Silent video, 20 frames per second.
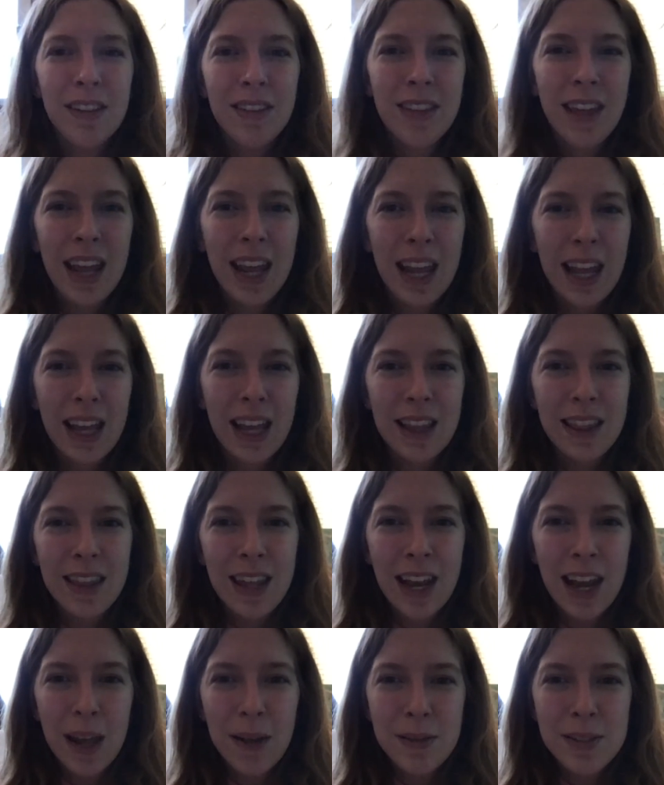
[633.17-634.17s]
thing
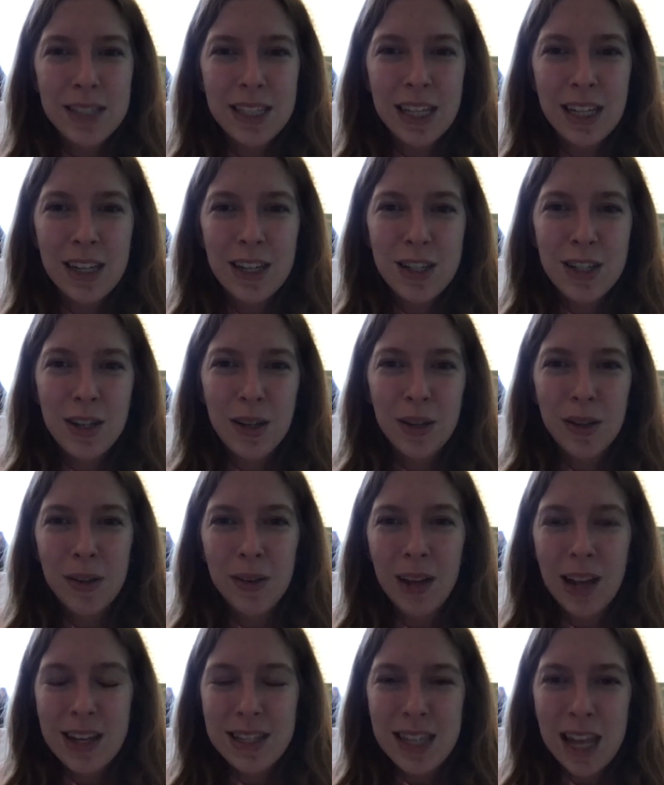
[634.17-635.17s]
that I was going to show you
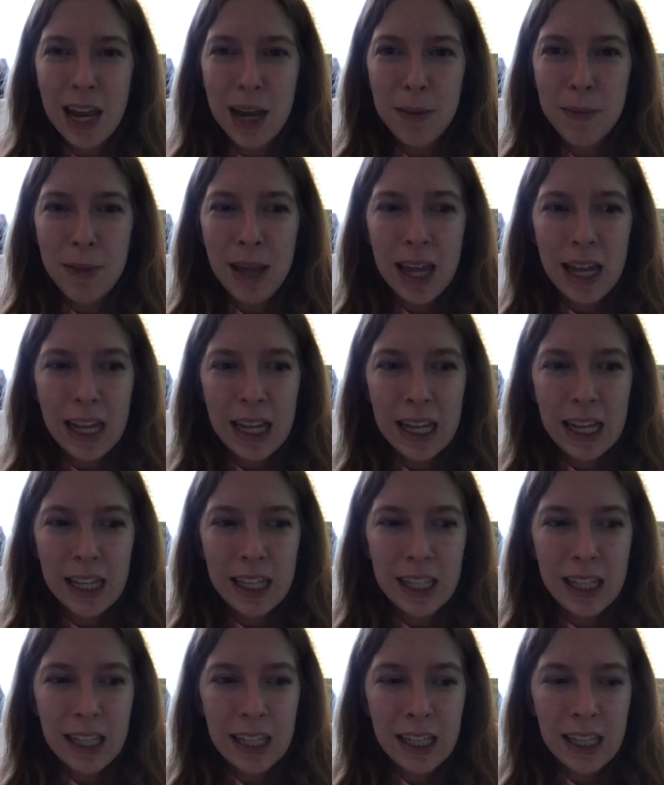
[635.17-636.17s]
guys how to
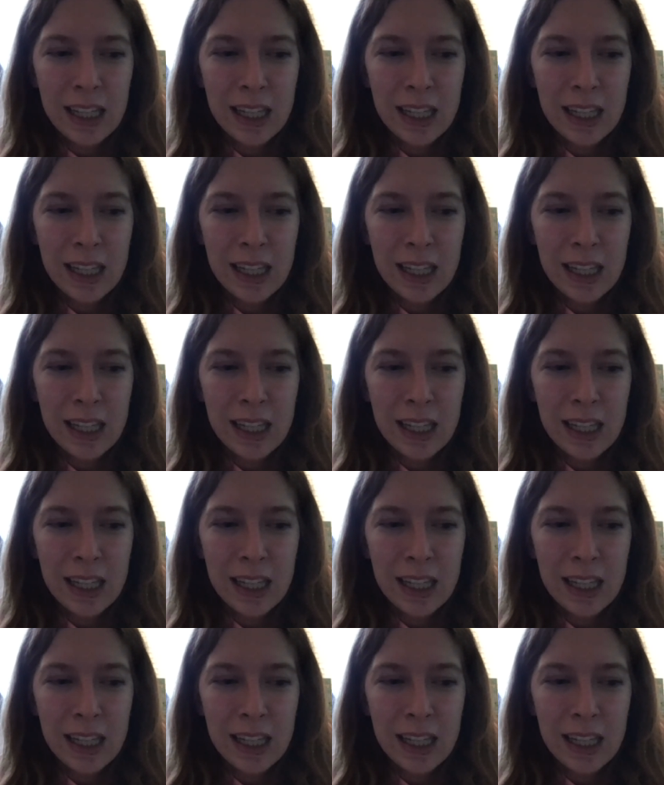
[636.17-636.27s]
make.